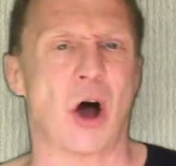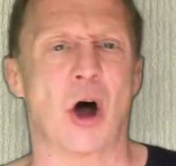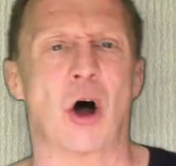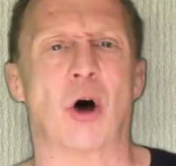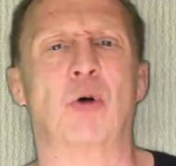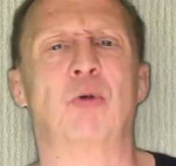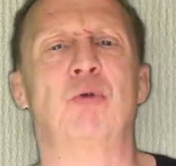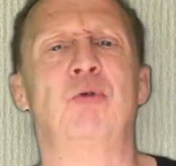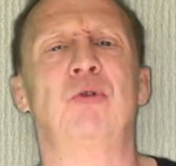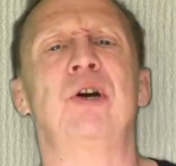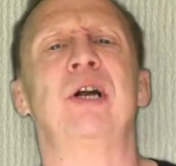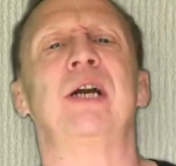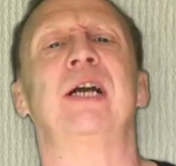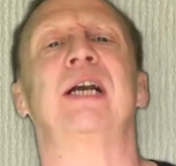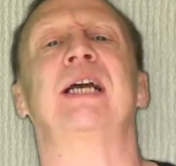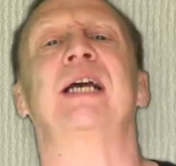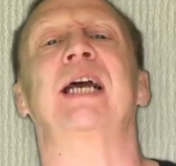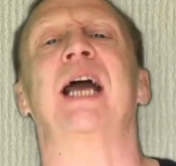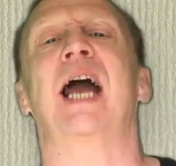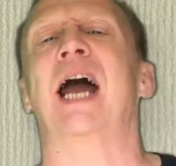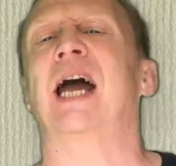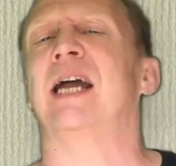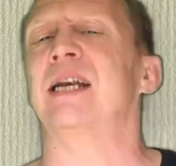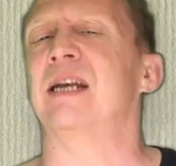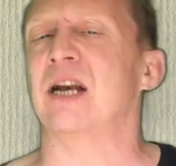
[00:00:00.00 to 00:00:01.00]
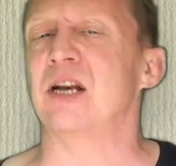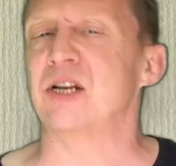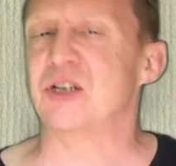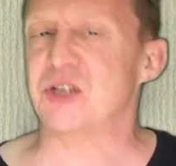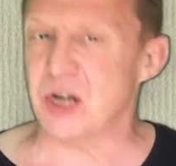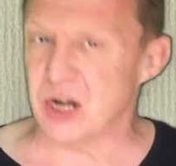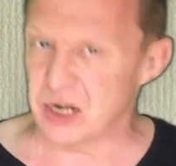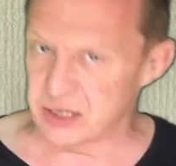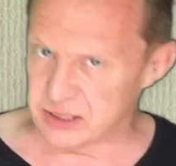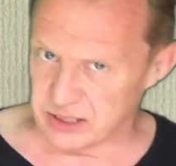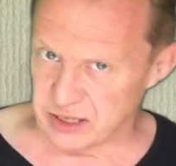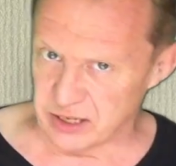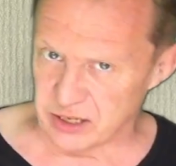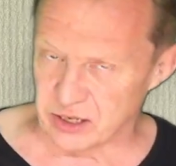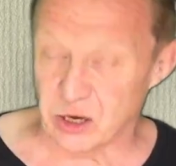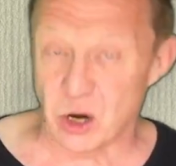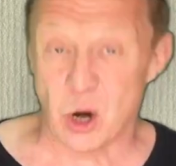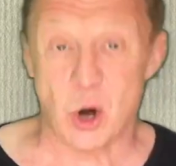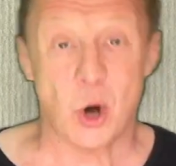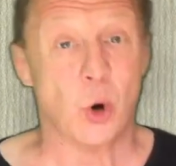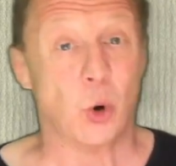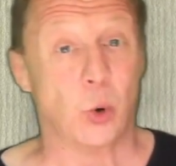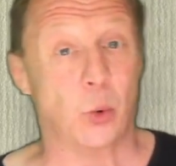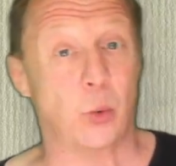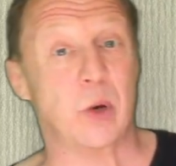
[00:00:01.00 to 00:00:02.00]
a really energetic
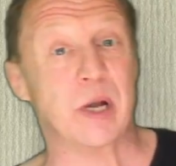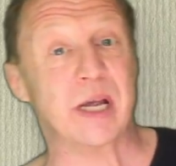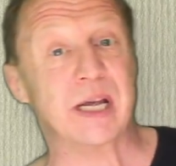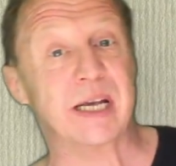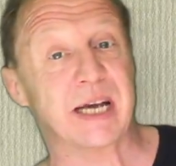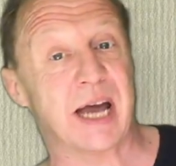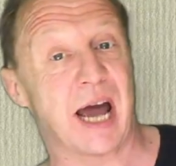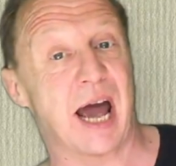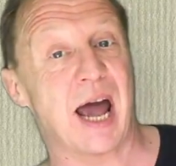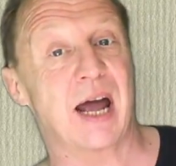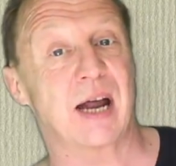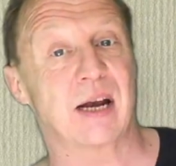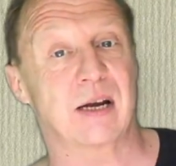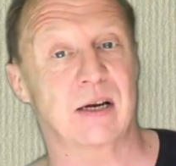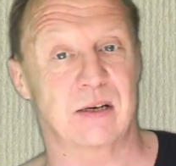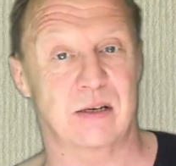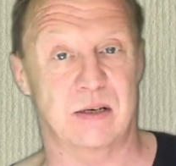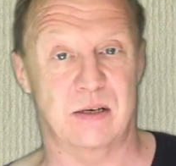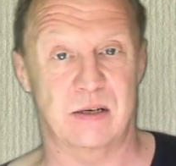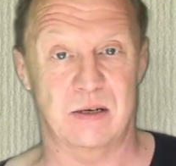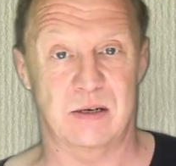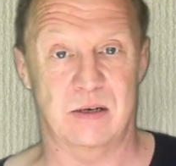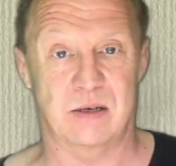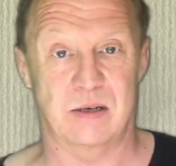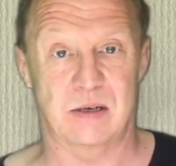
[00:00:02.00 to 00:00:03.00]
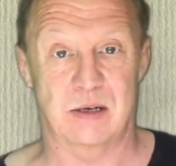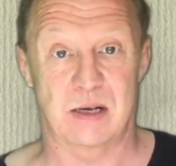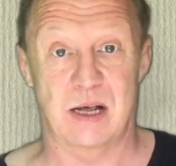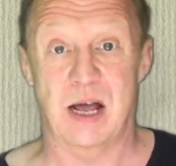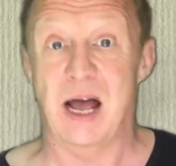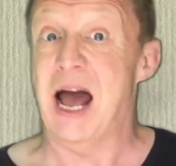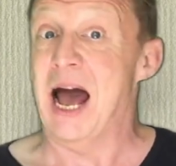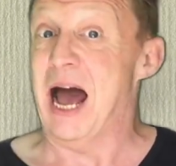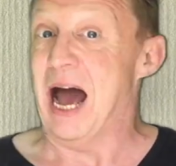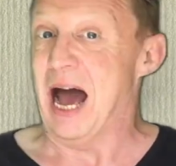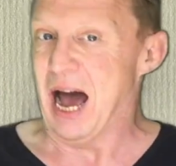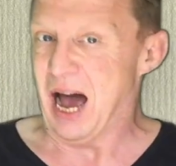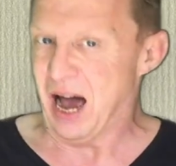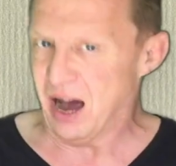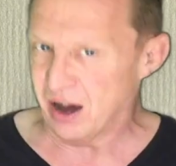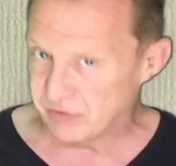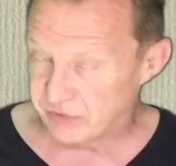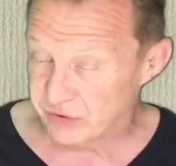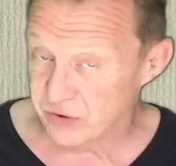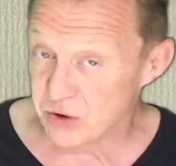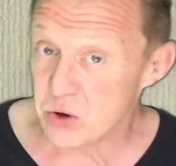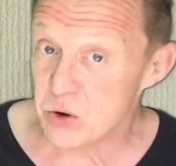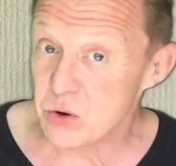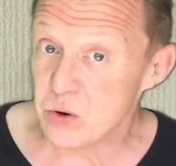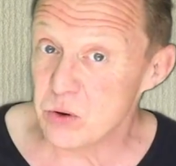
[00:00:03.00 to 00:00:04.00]
weekend.
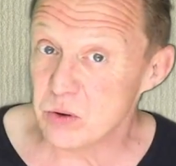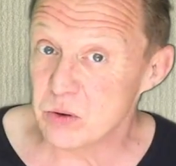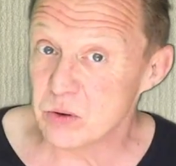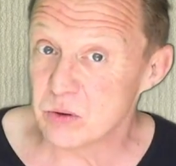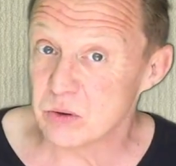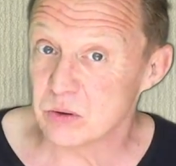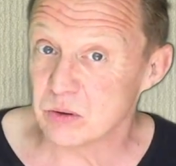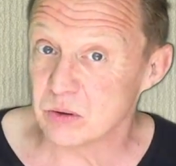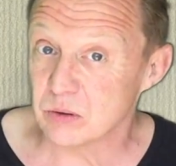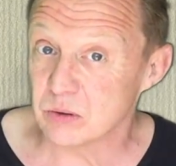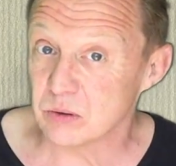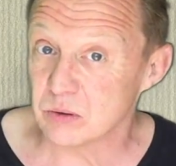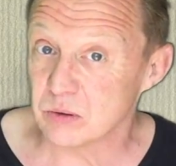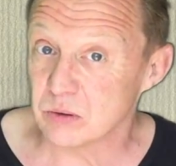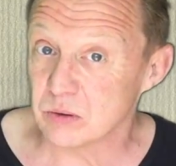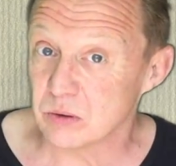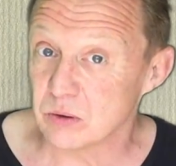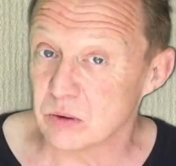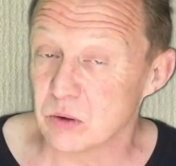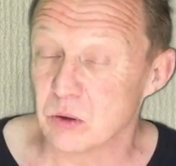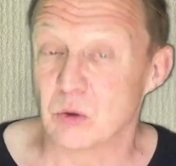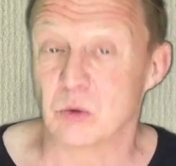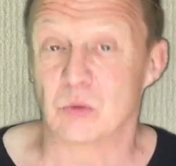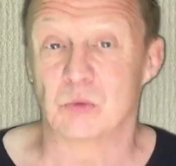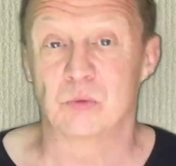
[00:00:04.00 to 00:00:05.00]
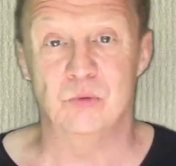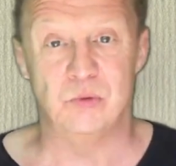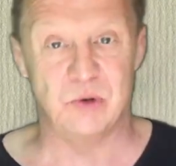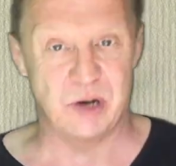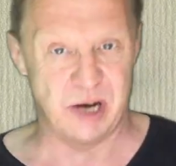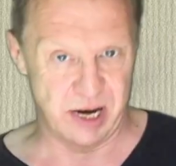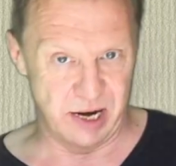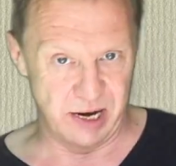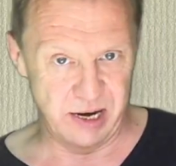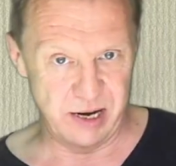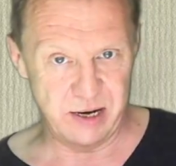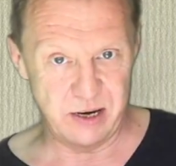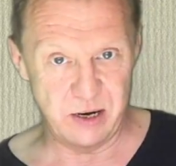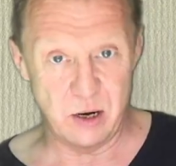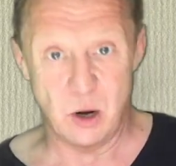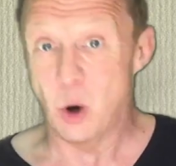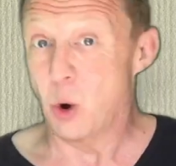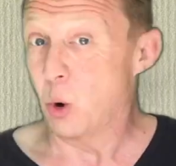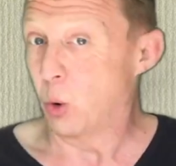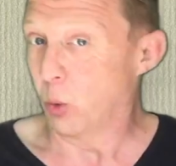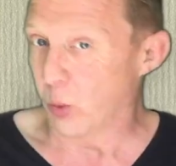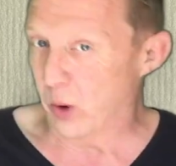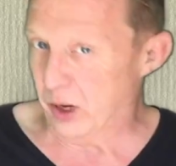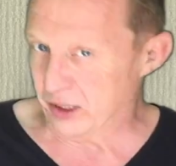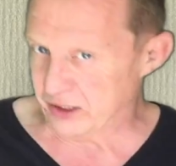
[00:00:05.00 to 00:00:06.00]
Have you? Really?
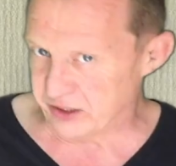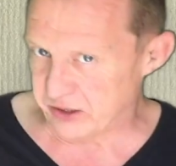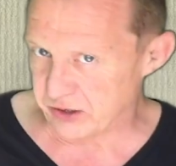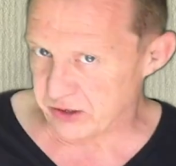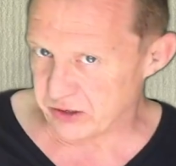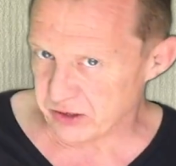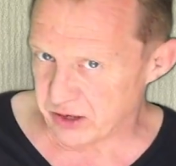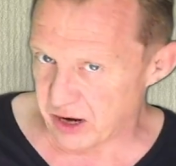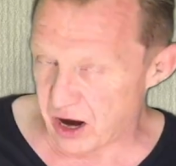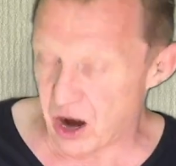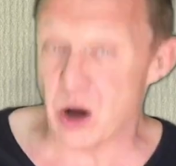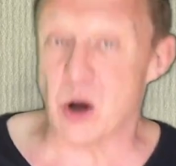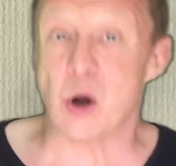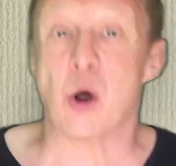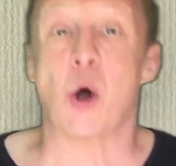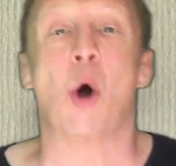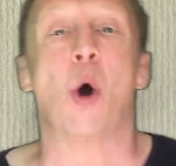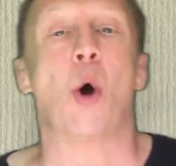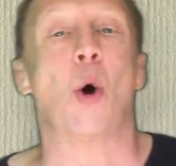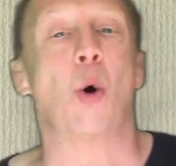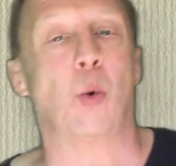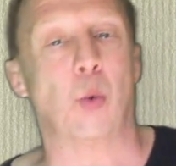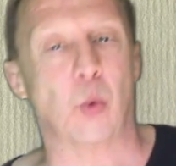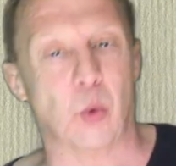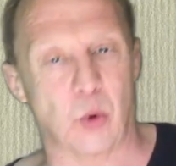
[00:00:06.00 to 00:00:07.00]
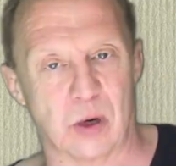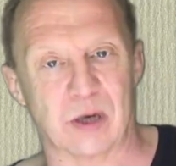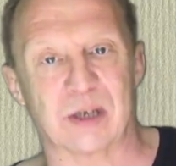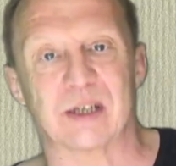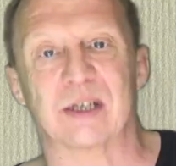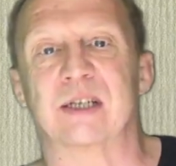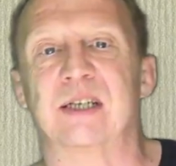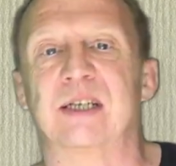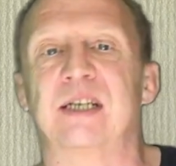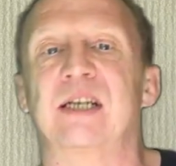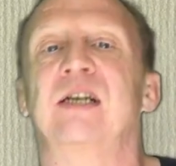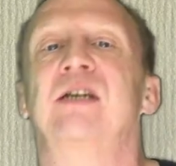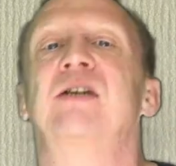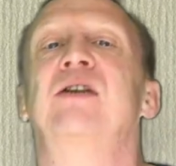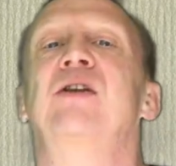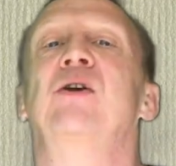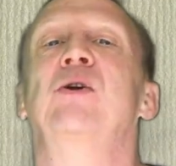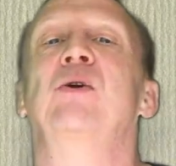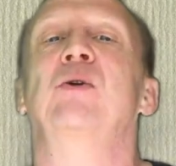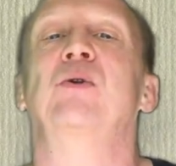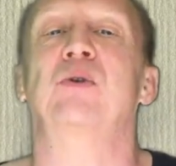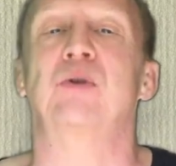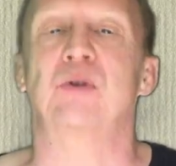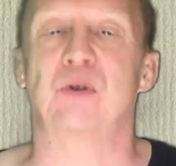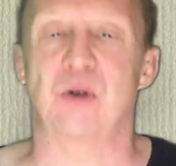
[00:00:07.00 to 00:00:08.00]
Where did you go? What did
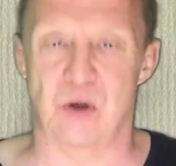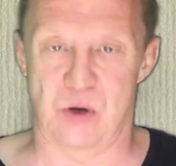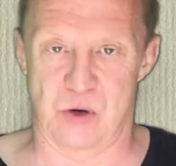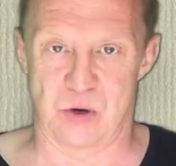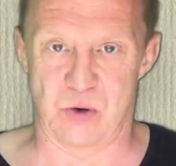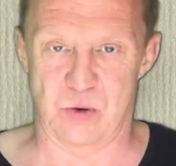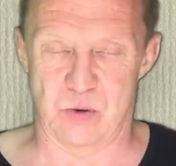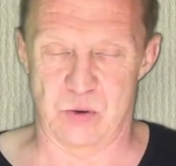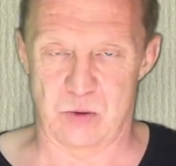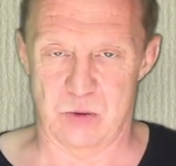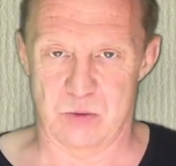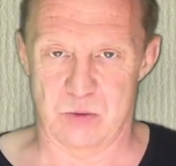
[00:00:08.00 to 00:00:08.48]
you do?